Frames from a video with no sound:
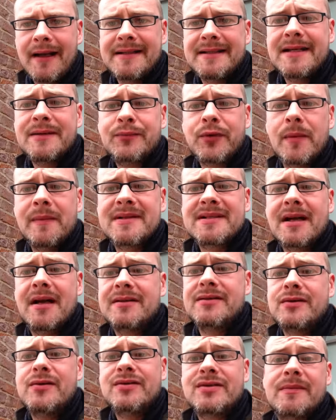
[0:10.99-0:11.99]
did promise
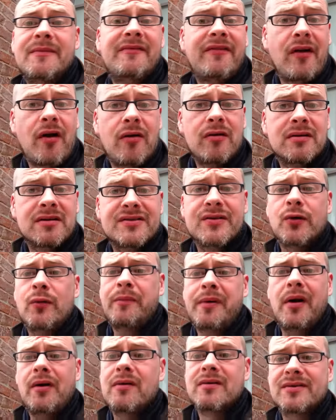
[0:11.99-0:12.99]
I'd do some vlogs or
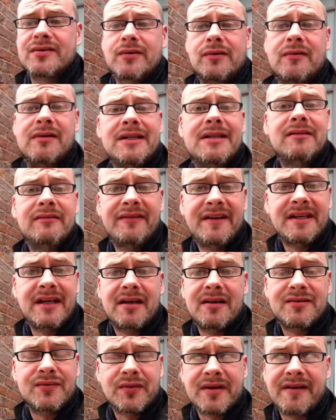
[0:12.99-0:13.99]
blogs or little
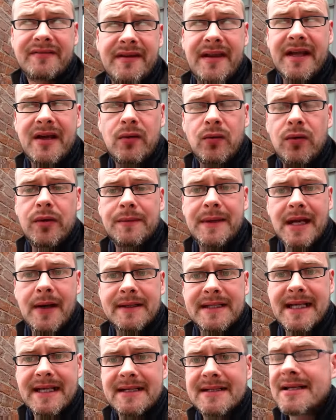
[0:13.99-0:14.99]
videos, whatever they call them
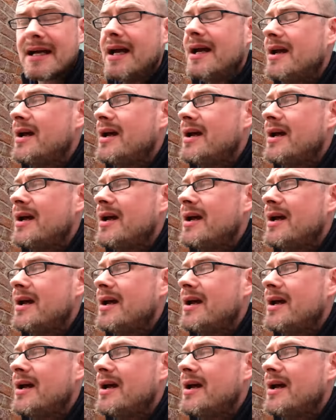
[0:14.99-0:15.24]
nowadays,